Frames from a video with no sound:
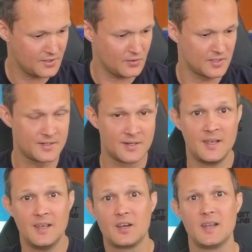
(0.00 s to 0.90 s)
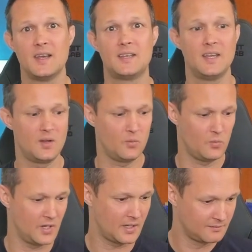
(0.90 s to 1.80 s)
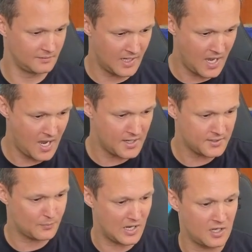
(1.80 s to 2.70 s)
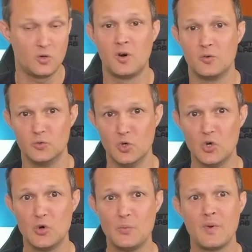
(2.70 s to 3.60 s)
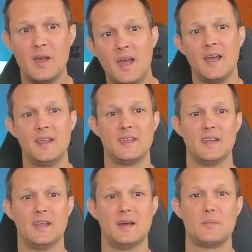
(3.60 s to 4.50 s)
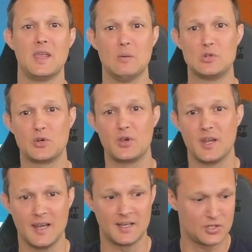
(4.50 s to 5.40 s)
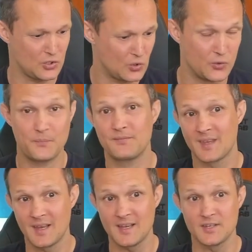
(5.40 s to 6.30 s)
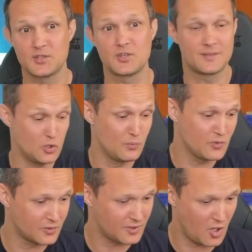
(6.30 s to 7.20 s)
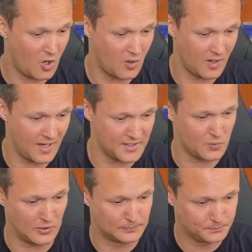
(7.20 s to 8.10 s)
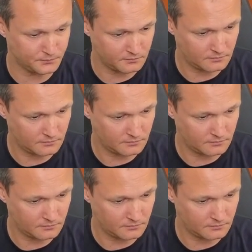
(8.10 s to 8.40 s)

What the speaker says: So it's connecting with Lars Berlau room. And then I'm able to connect to a Zoom call as well.